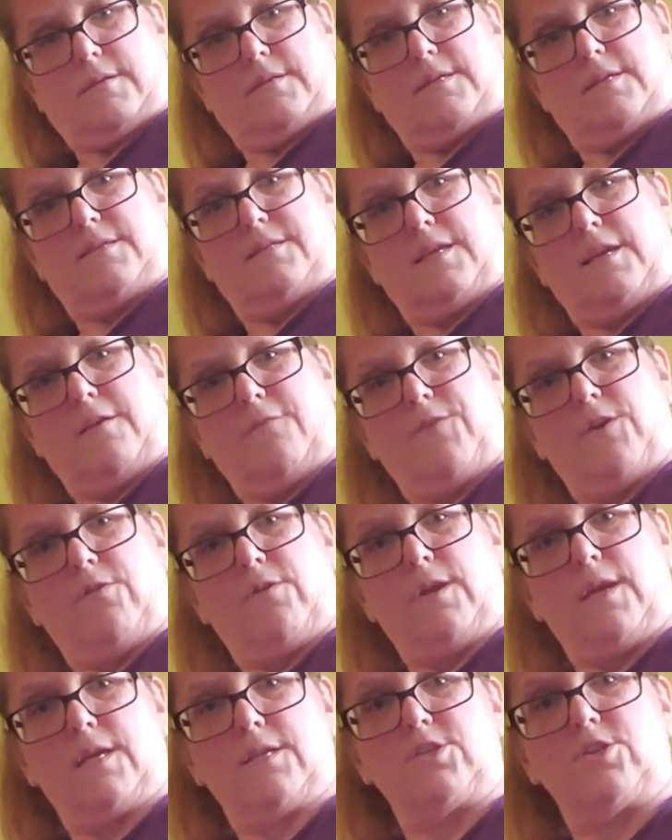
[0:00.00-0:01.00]
to see if you
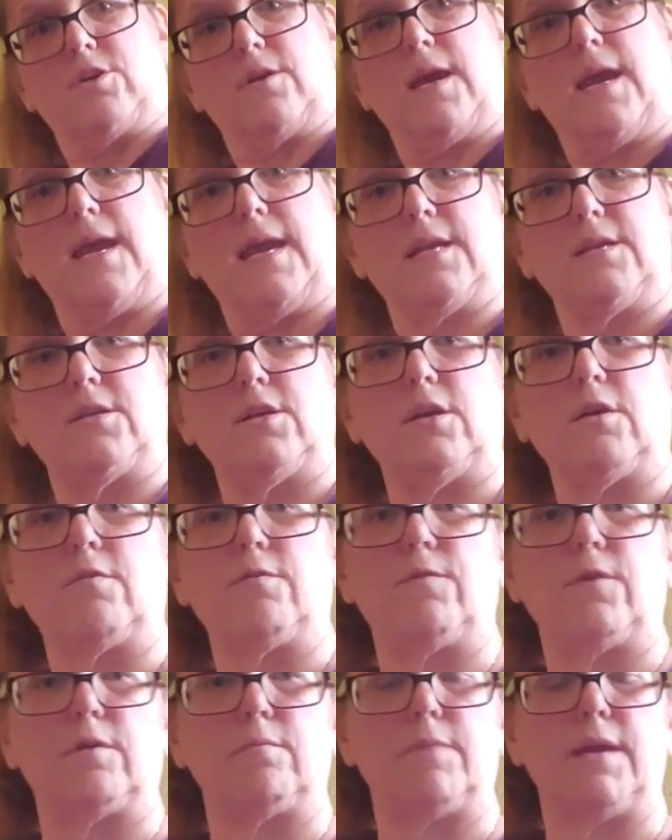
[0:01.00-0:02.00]
can get your hand to your
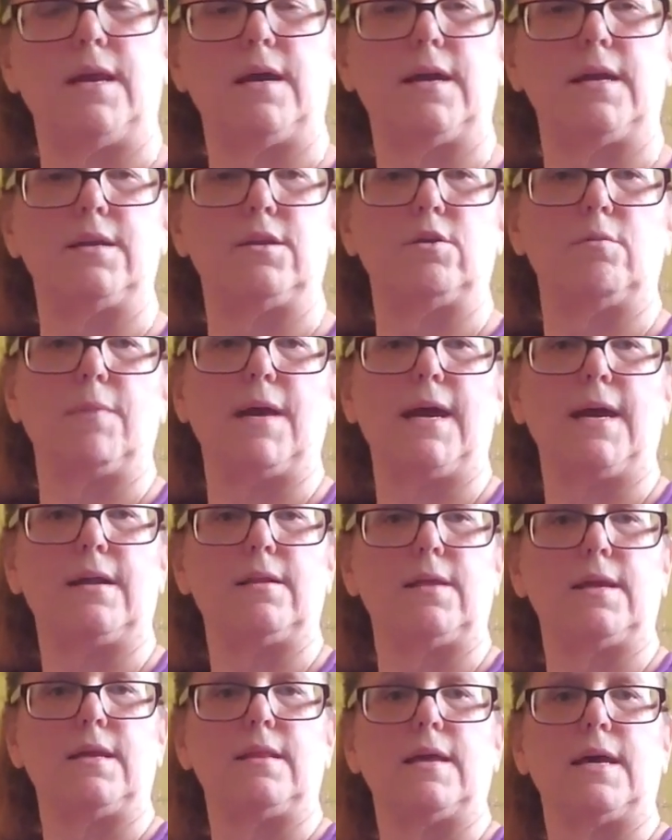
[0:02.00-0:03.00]
foot behind your back
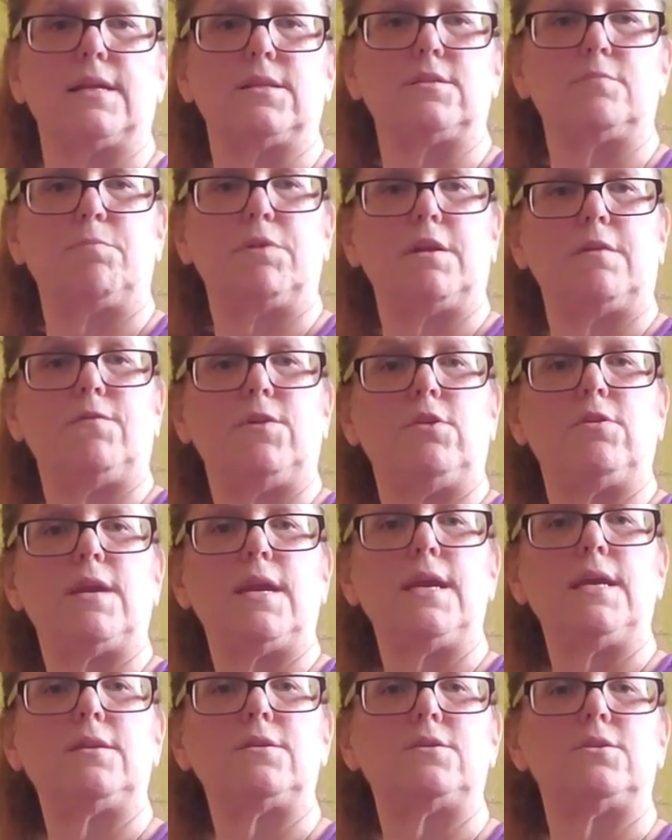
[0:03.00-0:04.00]
like that. But if you
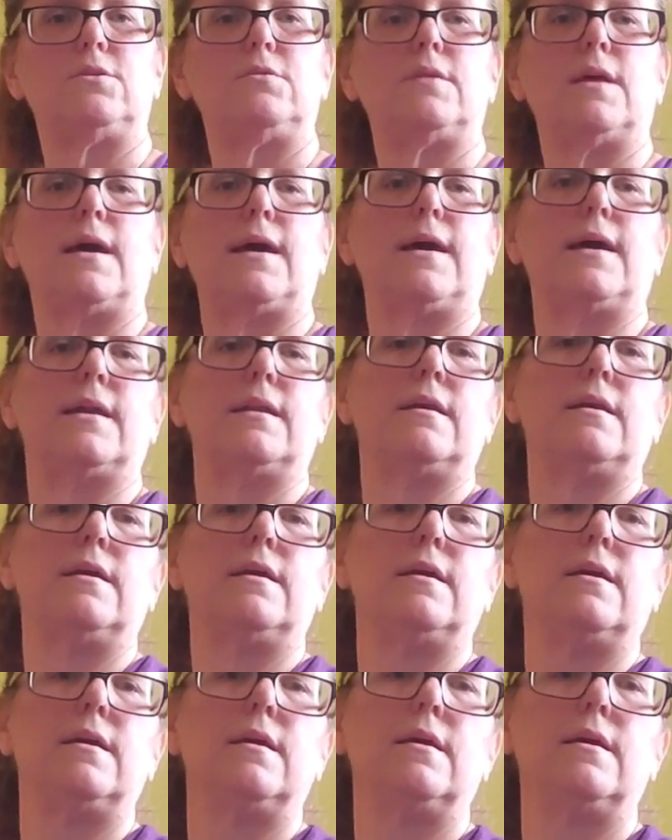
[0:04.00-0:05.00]
can't do that,
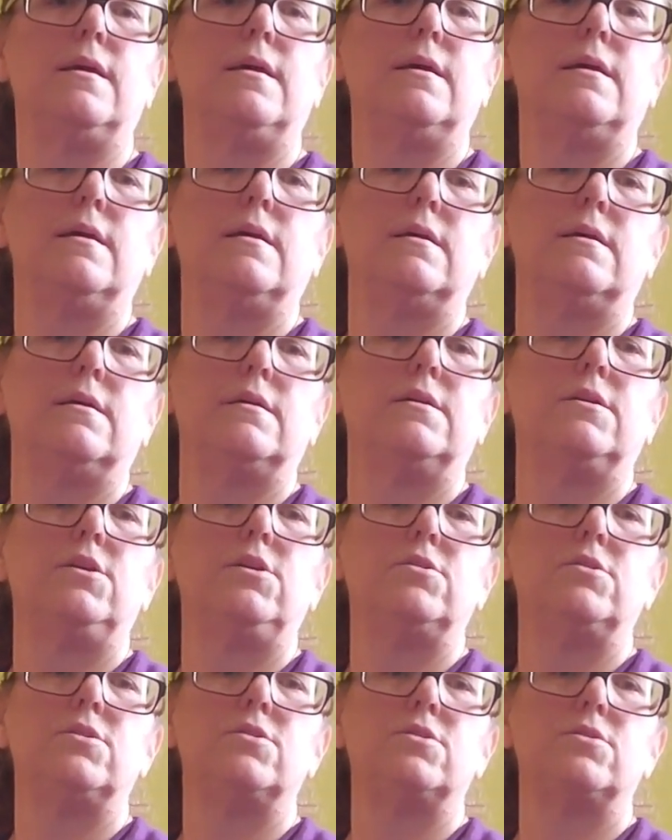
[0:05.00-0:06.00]

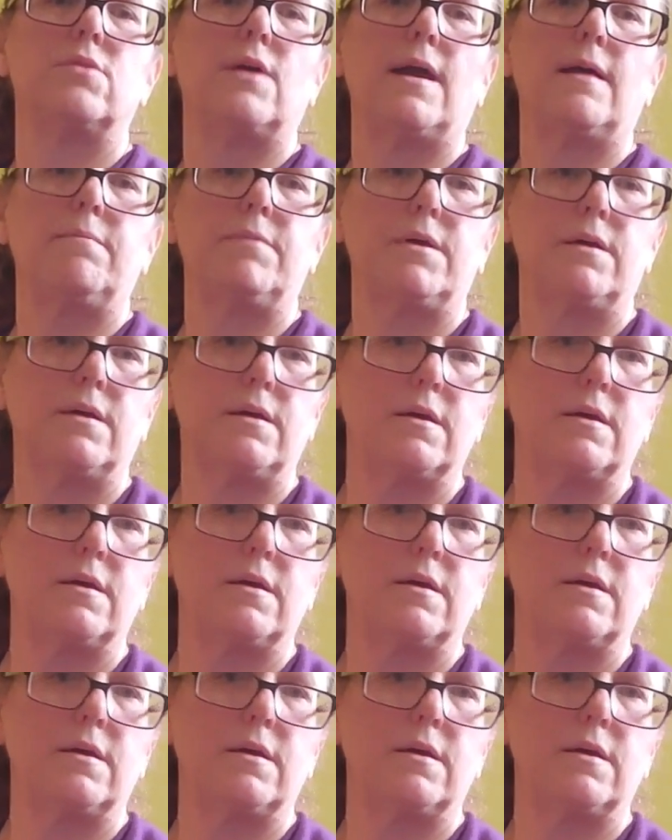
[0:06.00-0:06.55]
use a strap.